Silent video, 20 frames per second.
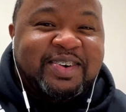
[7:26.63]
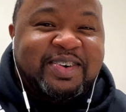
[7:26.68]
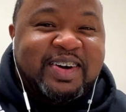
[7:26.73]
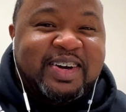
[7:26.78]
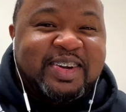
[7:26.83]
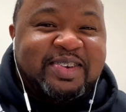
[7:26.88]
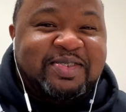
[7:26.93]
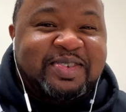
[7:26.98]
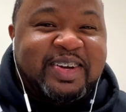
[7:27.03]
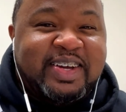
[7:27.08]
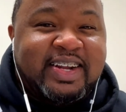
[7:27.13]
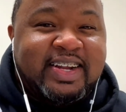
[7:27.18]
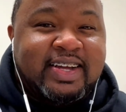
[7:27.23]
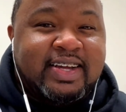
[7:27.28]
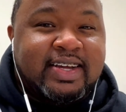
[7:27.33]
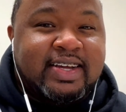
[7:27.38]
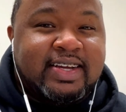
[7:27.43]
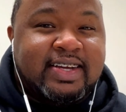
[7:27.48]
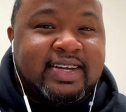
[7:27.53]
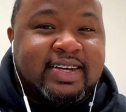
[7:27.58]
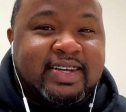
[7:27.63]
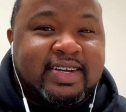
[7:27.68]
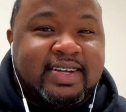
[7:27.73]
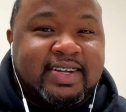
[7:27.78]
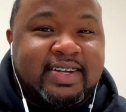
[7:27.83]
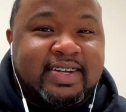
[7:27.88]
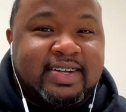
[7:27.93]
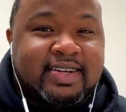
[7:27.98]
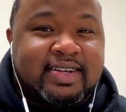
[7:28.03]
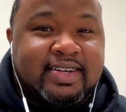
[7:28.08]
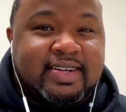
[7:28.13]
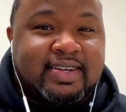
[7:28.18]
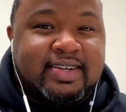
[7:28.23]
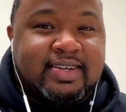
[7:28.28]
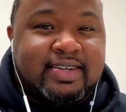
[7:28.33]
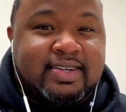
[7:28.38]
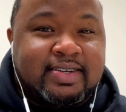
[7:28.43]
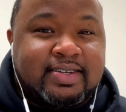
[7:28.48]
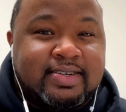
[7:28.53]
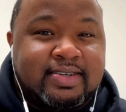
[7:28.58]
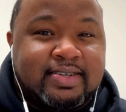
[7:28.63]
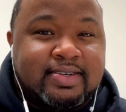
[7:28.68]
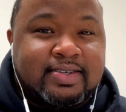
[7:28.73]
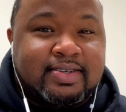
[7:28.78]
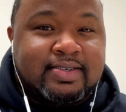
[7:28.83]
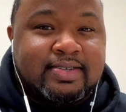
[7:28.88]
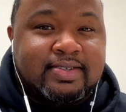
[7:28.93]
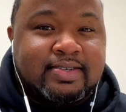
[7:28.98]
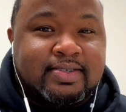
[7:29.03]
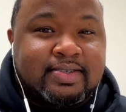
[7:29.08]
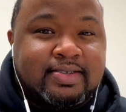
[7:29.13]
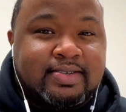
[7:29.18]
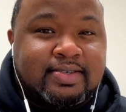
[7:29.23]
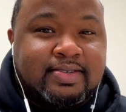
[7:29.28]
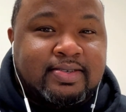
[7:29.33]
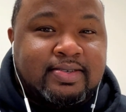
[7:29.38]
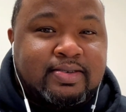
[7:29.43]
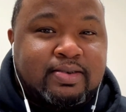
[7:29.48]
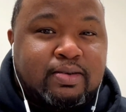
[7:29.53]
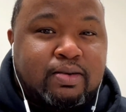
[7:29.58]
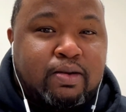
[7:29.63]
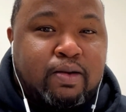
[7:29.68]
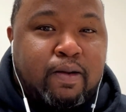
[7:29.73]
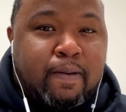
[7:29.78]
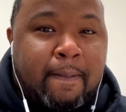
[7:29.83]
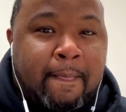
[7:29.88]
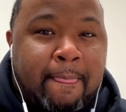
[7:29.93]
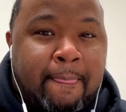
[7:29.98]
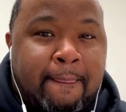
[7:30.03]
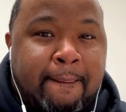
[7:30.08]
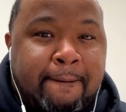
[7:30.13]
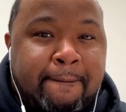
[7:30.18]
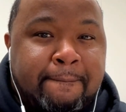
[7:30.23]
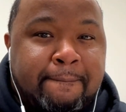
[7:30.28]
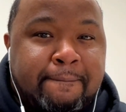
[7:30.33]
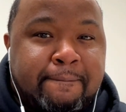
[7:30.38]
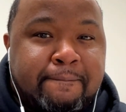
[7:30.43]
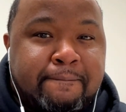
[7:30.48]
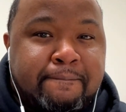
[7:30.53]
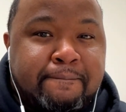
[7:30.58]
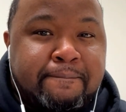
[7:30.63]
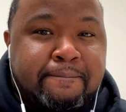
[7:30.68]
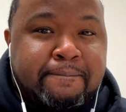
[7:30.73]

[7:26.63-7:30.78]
wait a minute. Get your hand off my thigh. Sorry about that. Thought it was your breast.